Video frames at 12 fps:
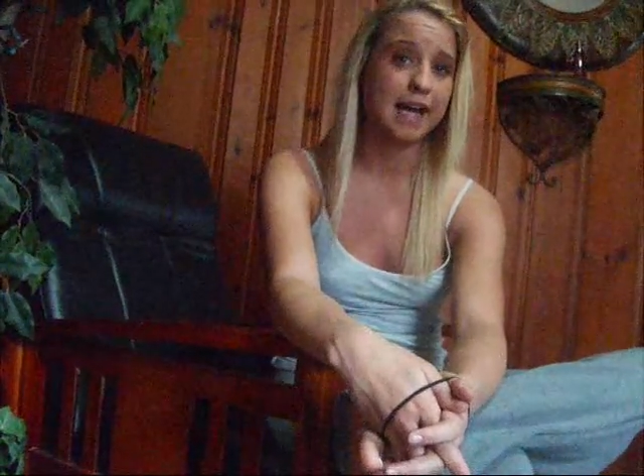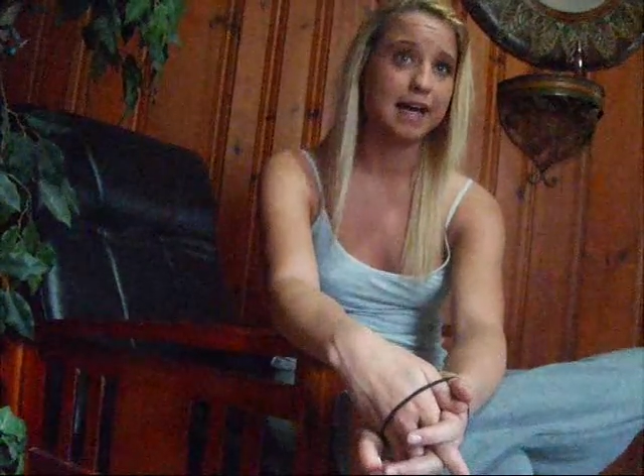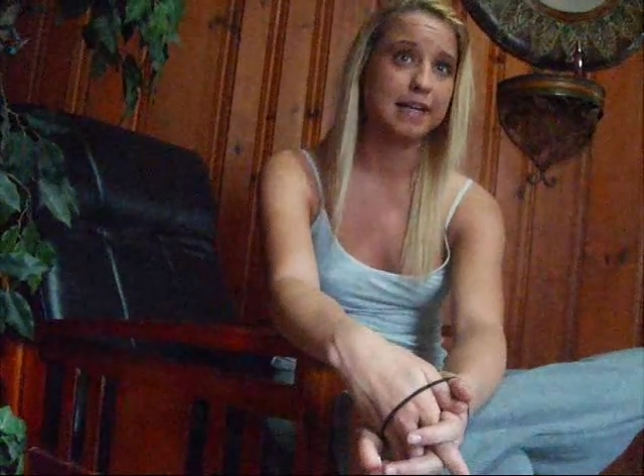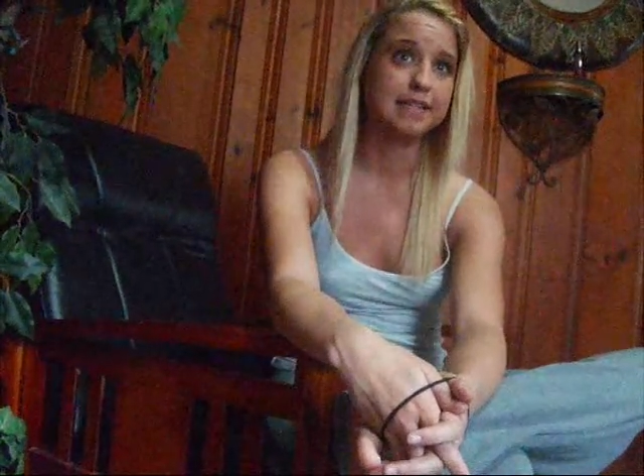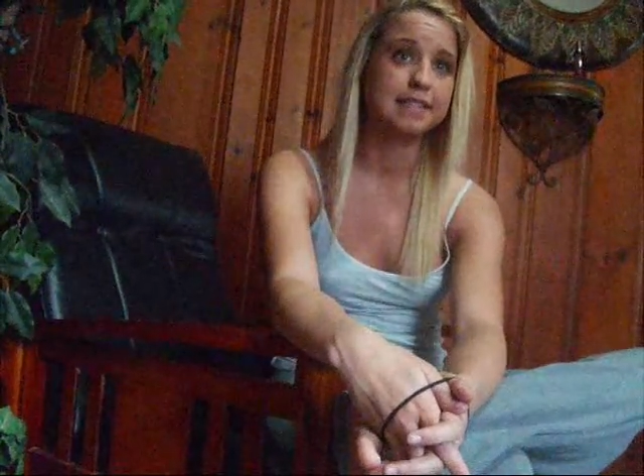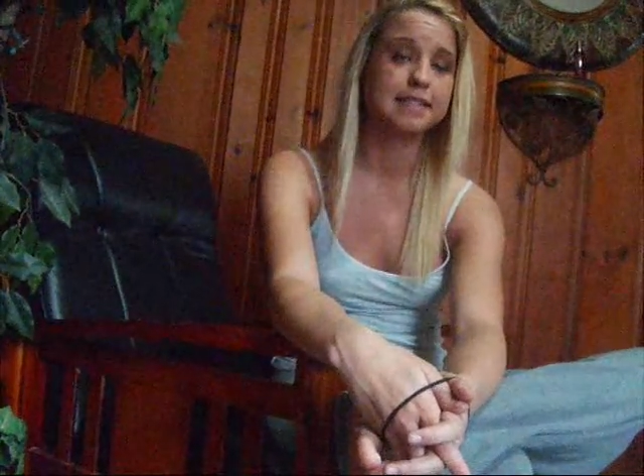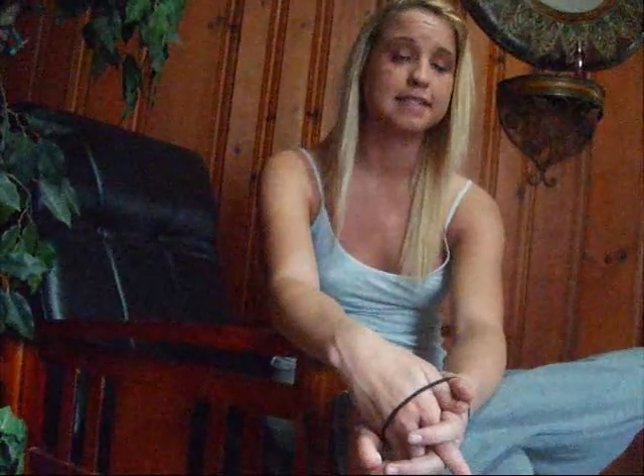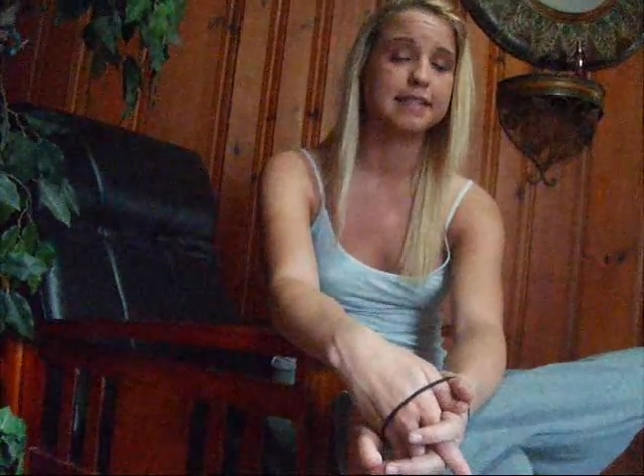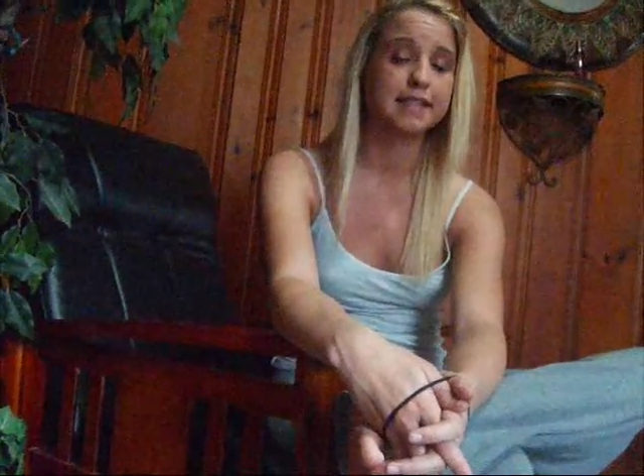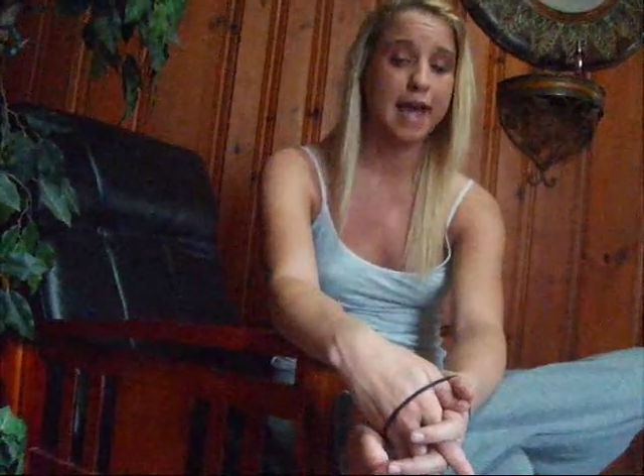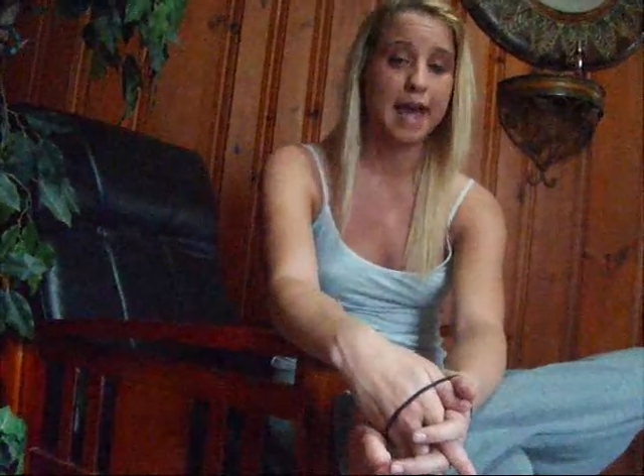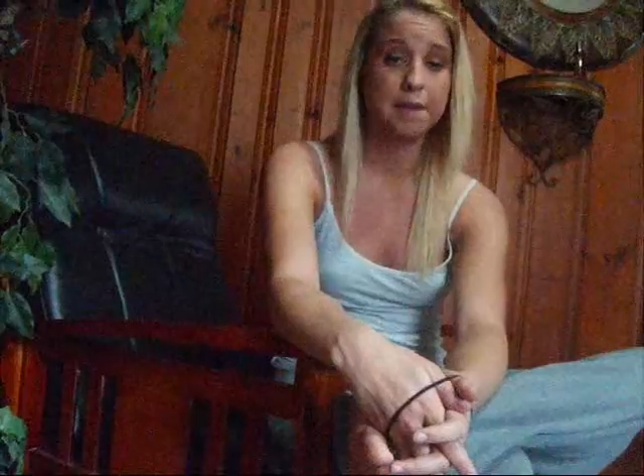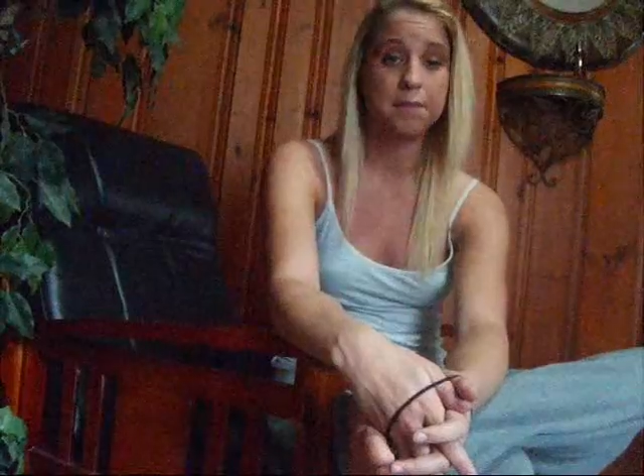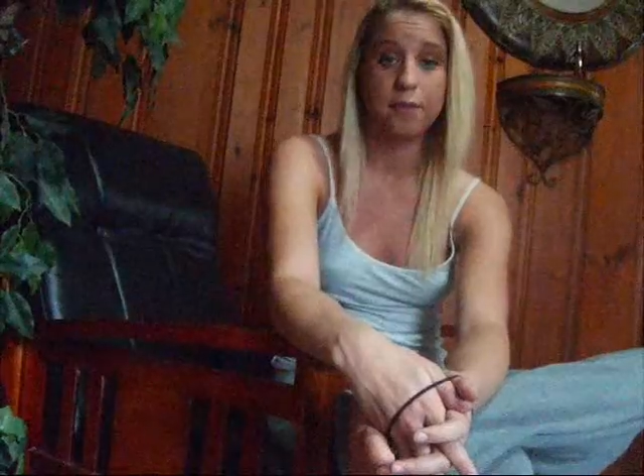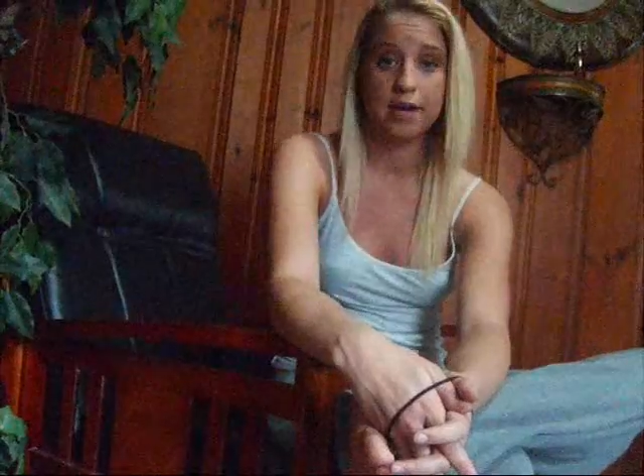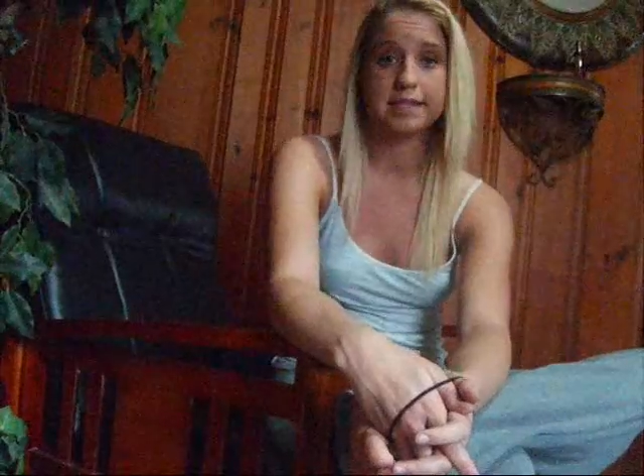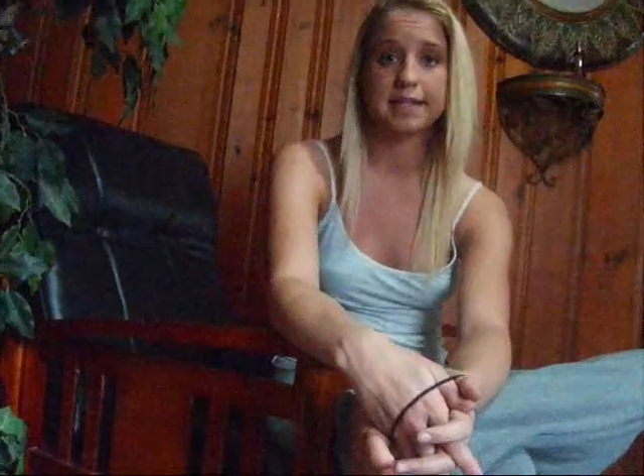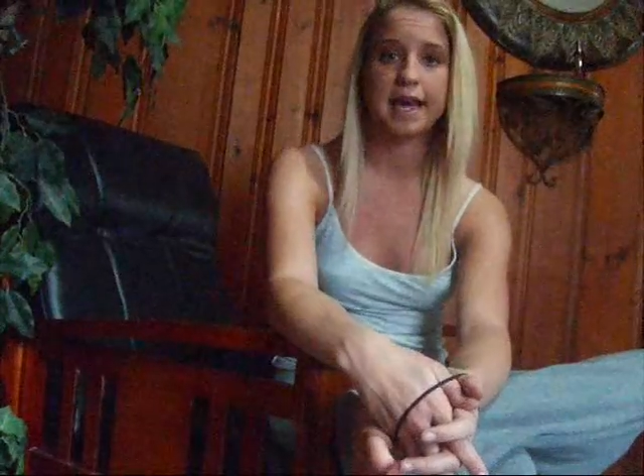has had
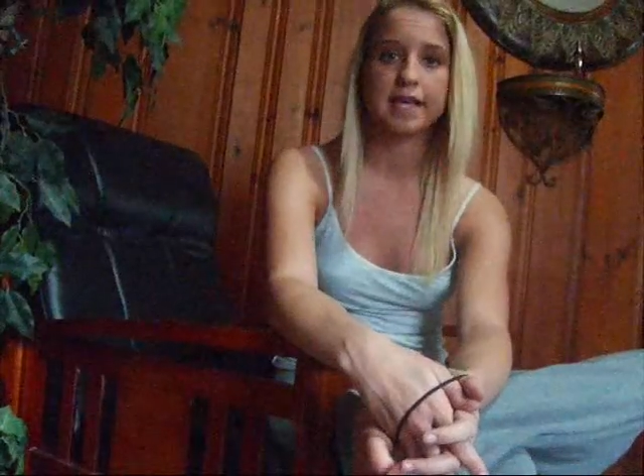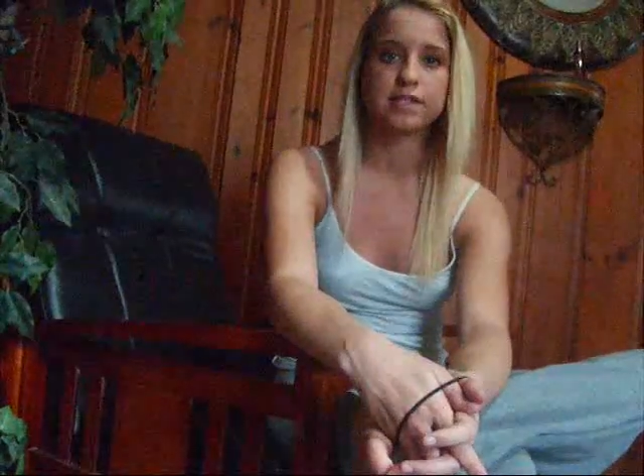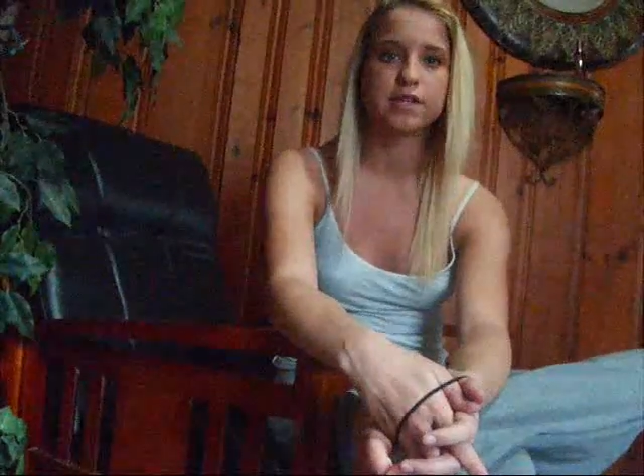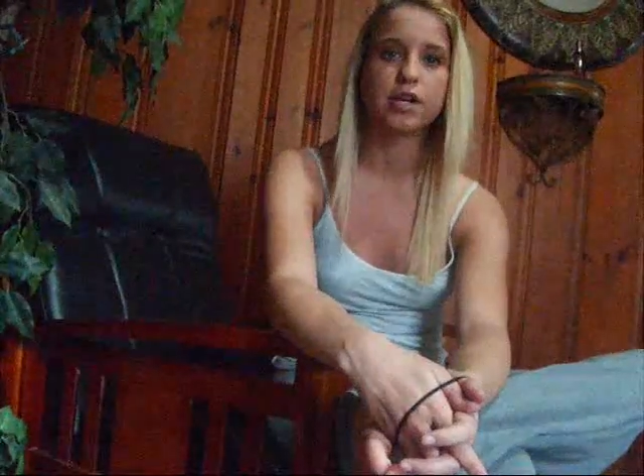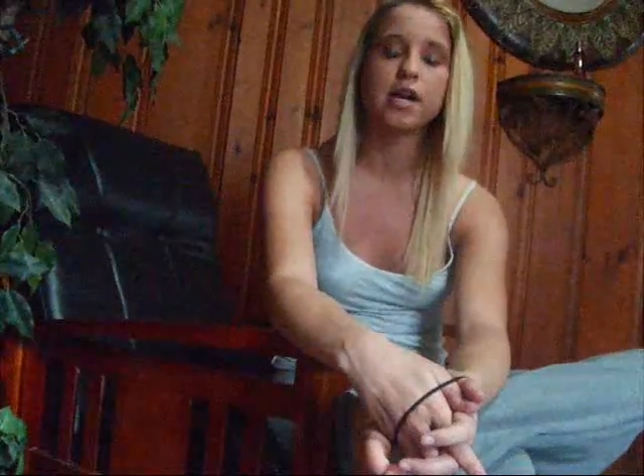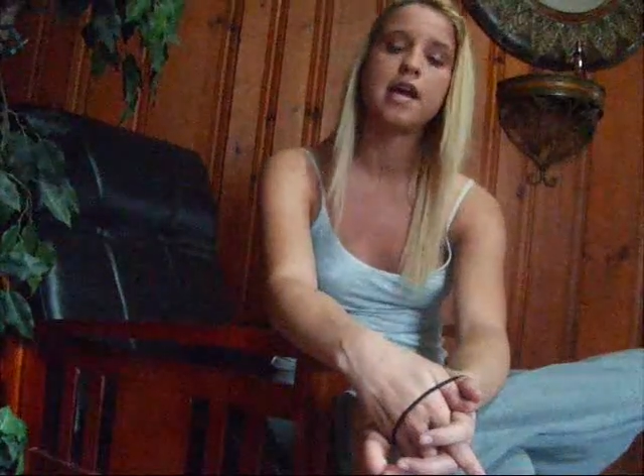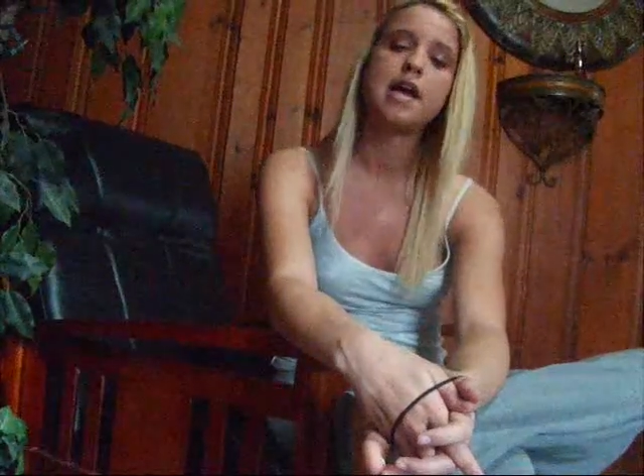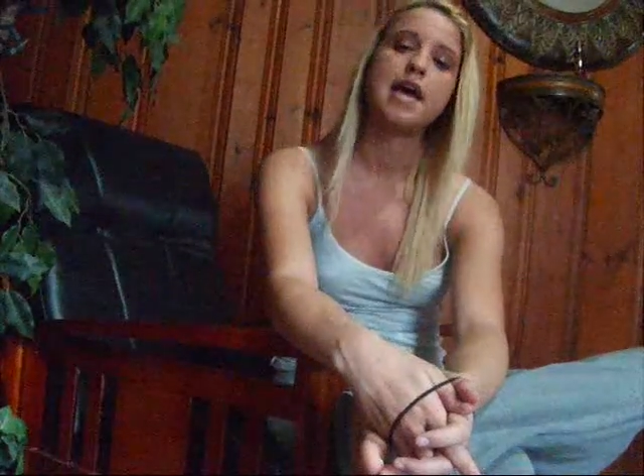breast cancer.